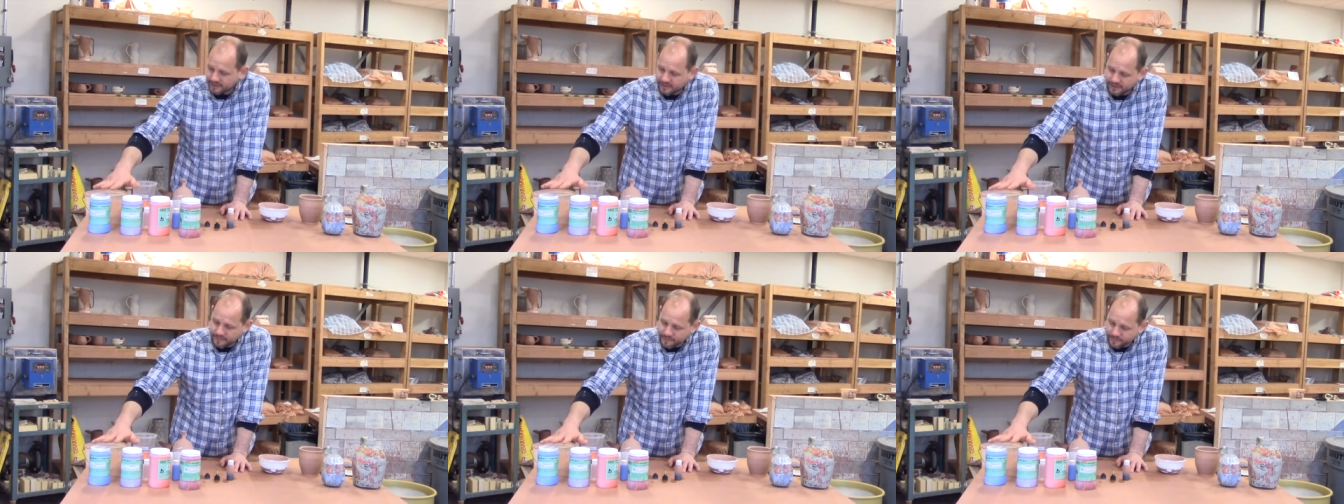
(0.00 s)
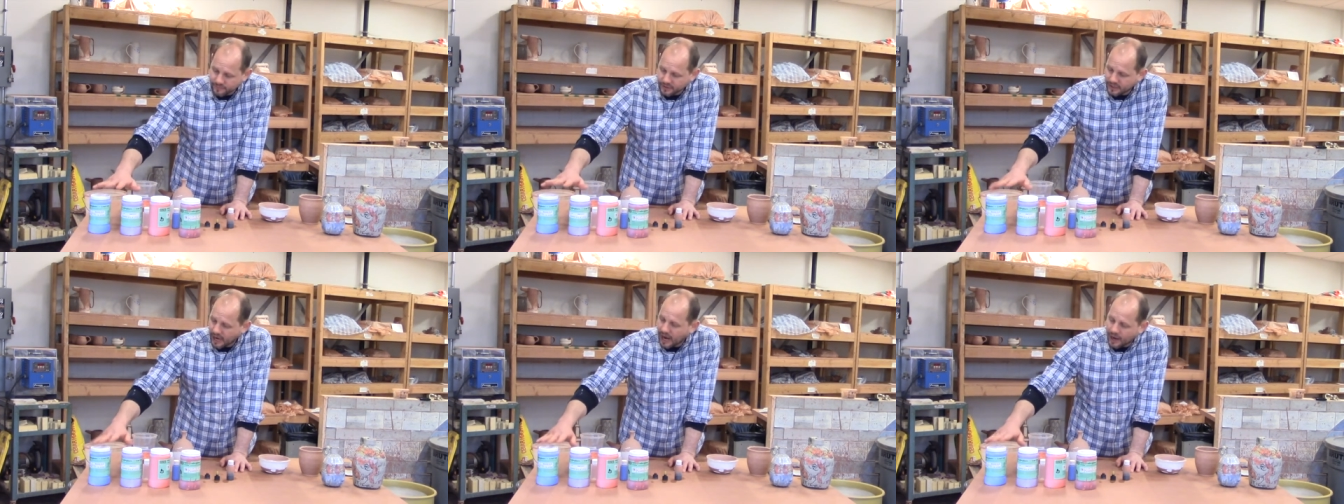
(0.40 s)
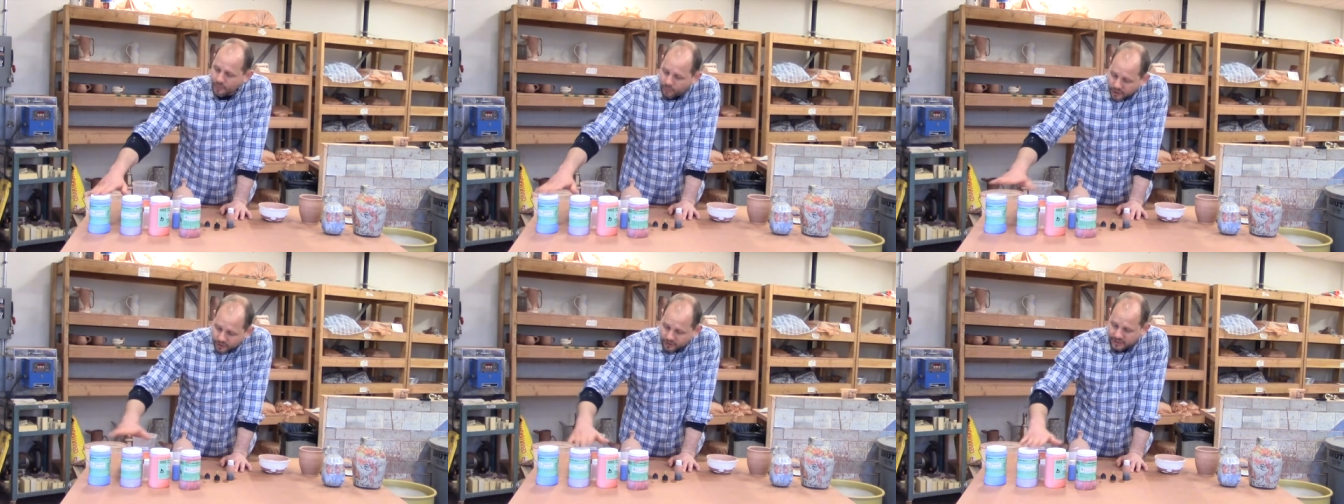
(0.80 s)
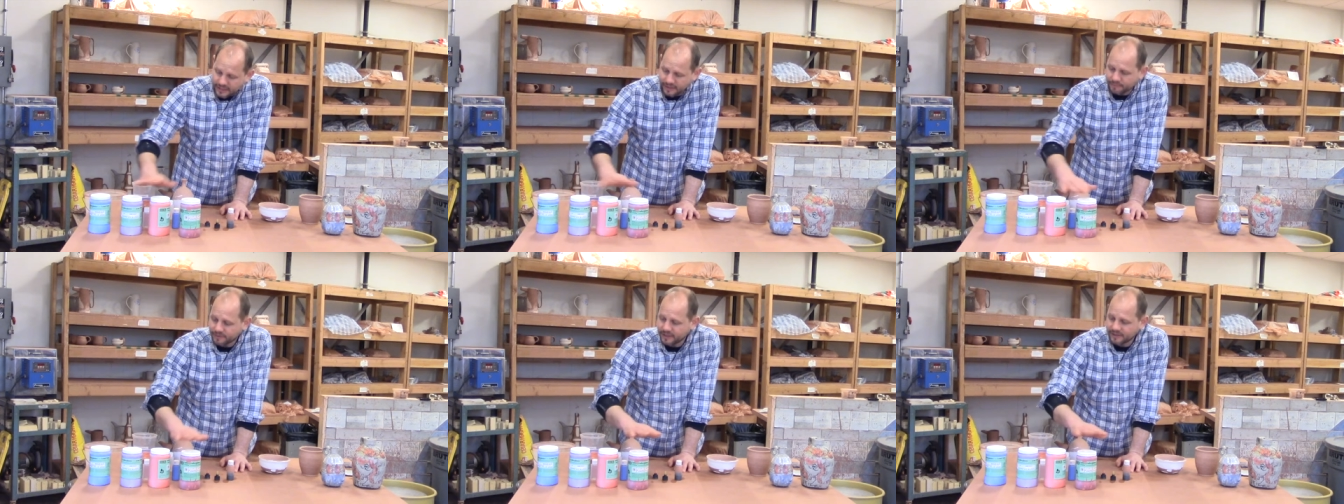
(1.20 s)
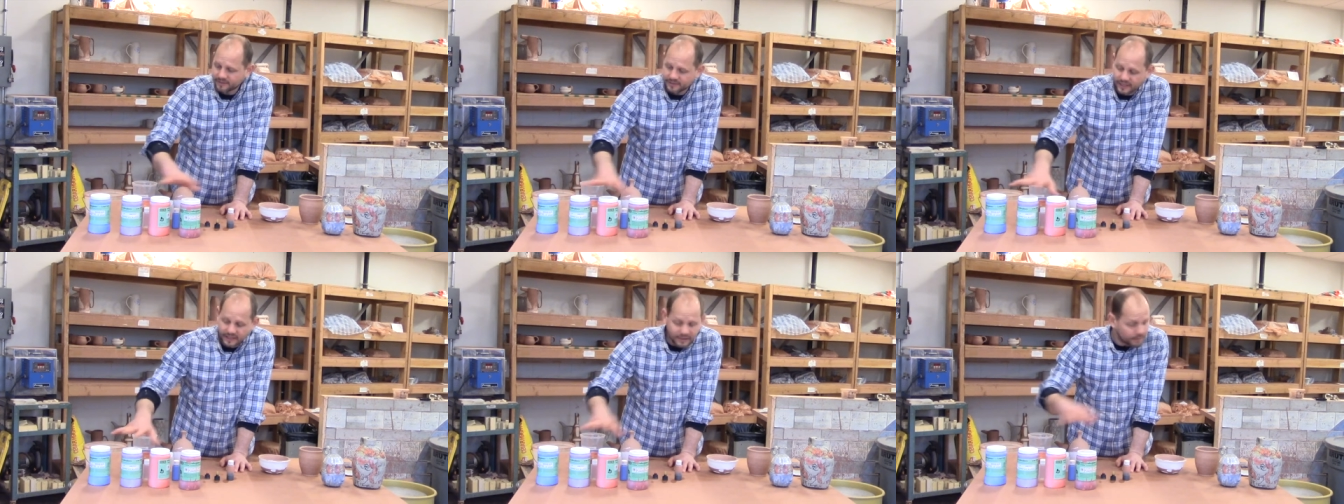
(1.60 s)
is I will keep
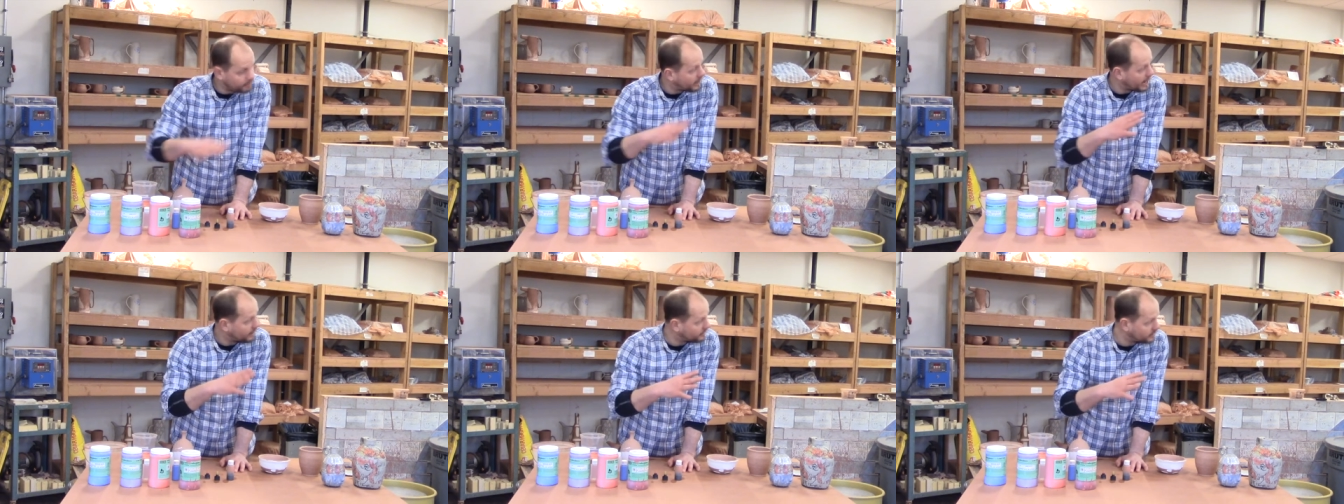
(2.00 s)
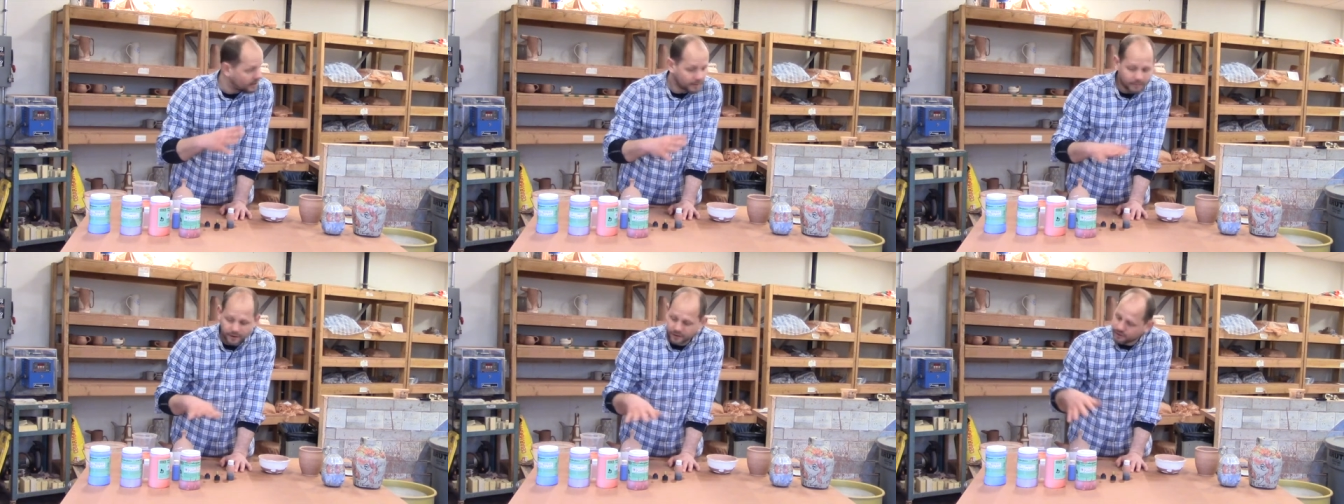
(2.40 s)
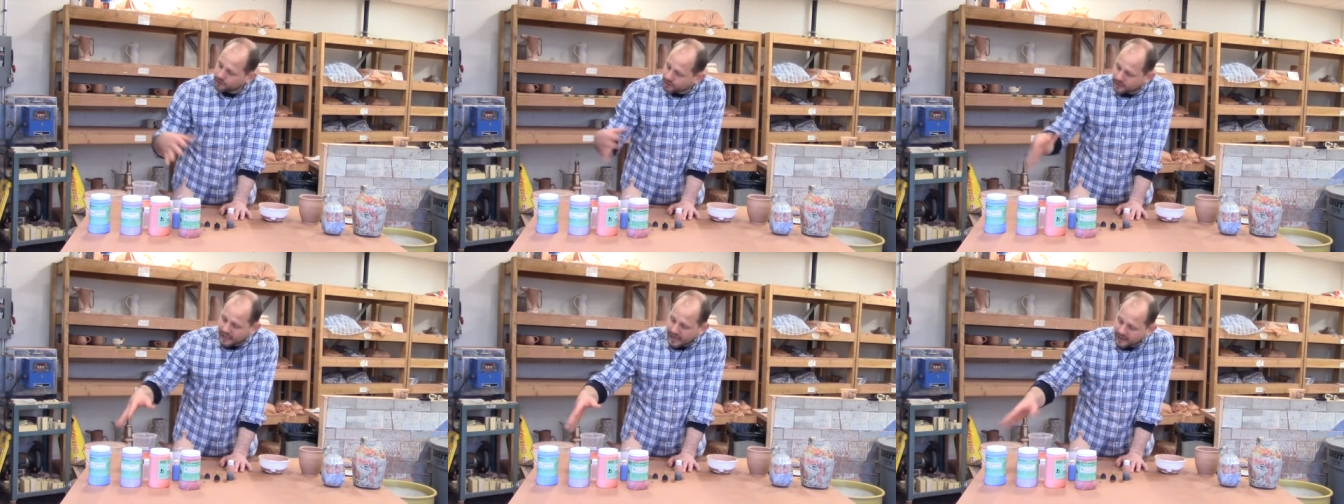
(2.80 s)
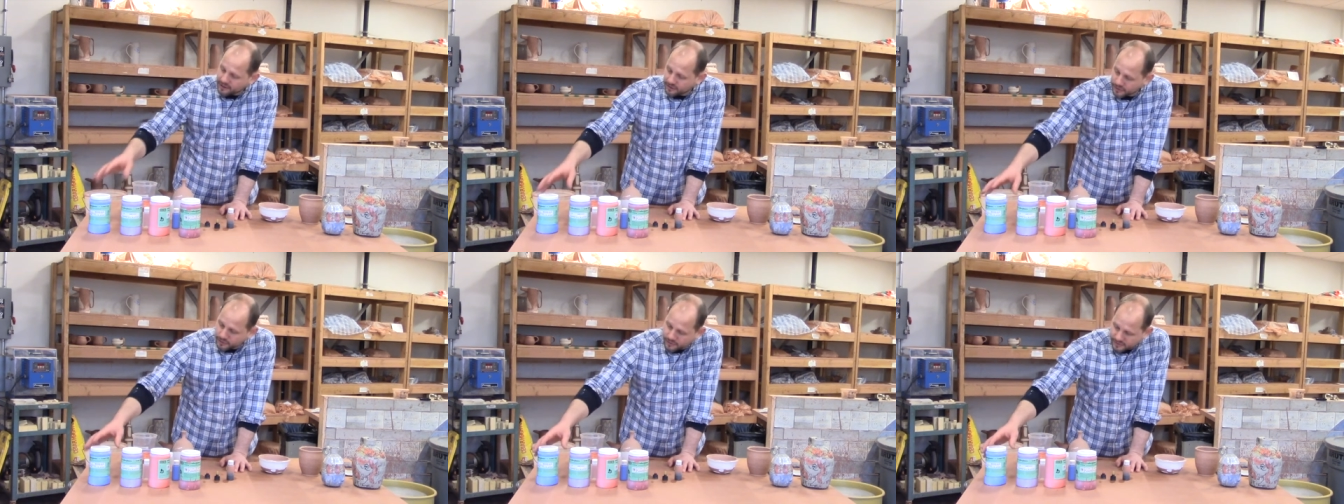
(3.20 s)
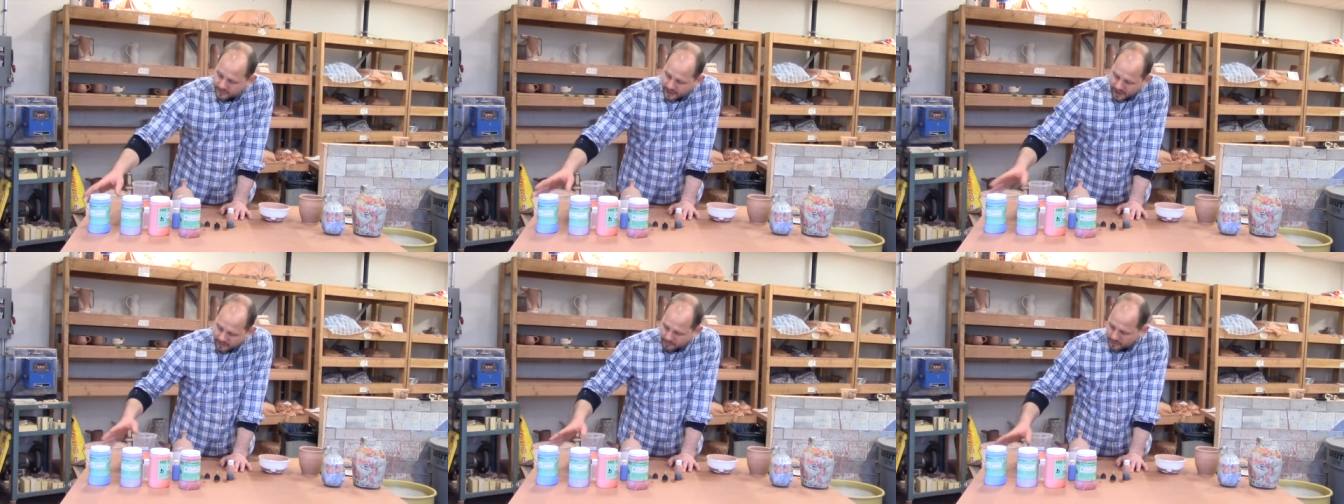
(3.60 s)
these in the brown cupboard. You can
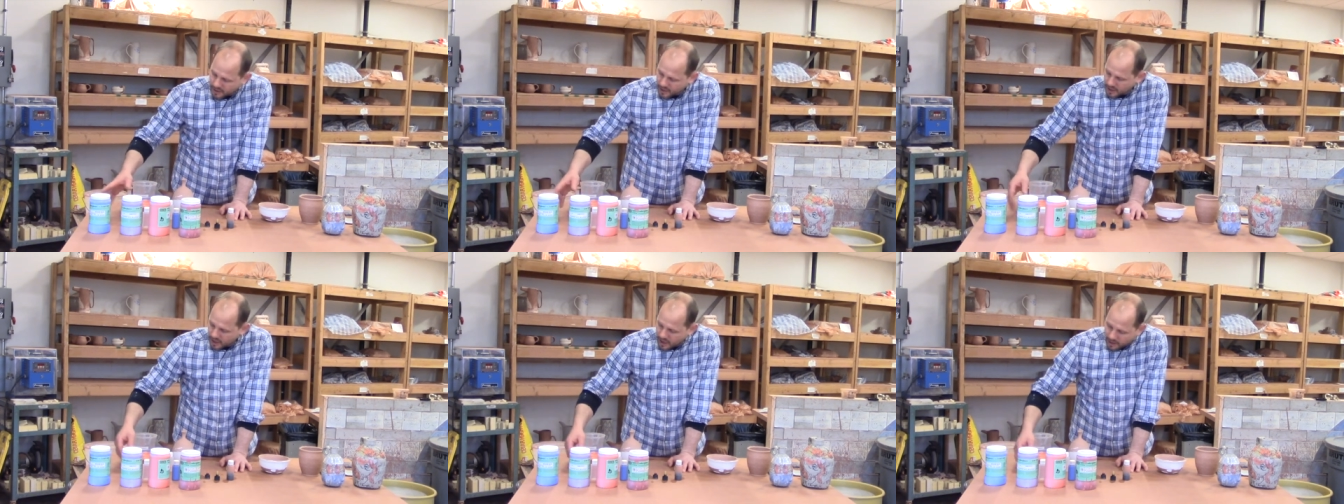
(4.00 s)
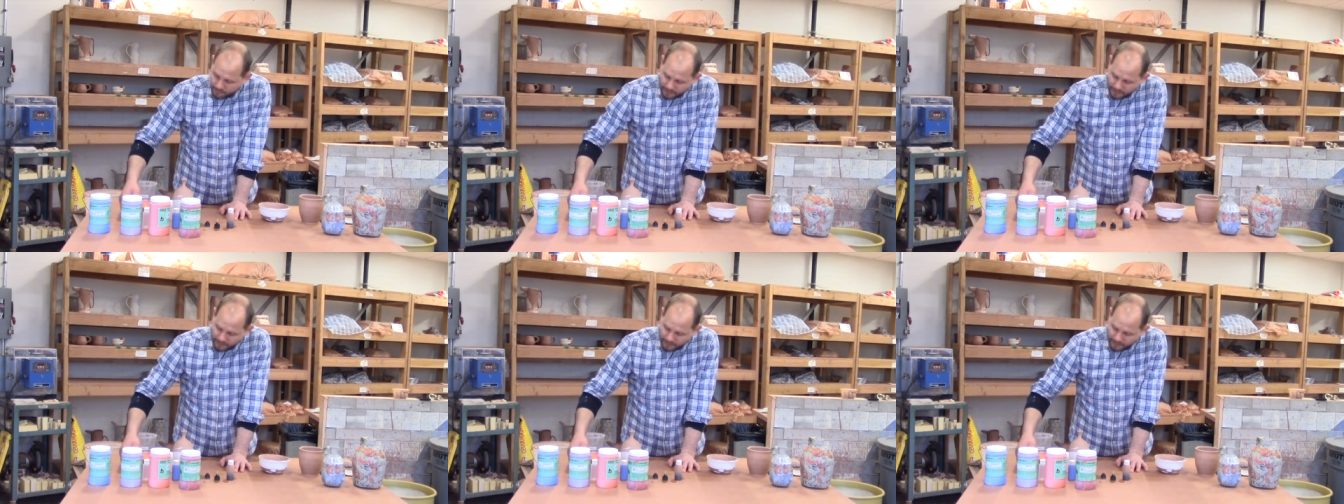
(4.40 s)
use them.